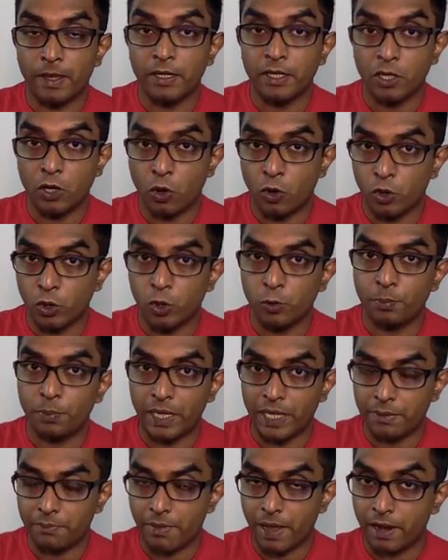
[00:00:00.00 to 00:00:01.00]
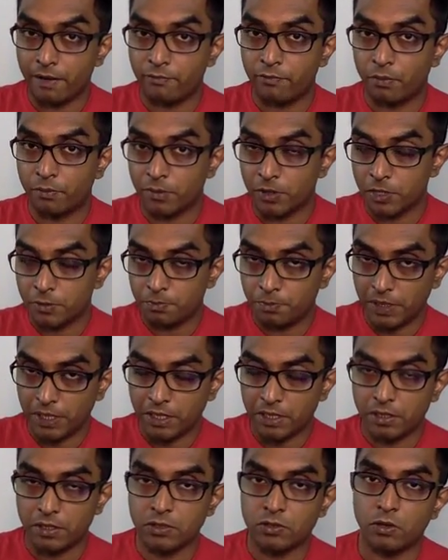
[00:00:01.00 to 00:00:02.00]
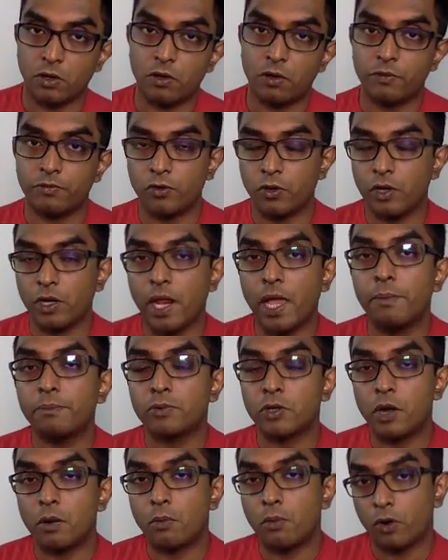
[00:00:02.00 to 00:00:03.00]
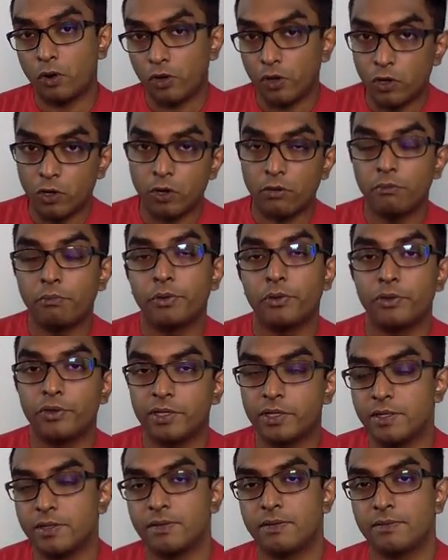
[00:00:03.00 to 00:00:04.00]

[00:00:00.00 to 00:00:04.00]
the audio played back from the speakers of your laptop or your computer.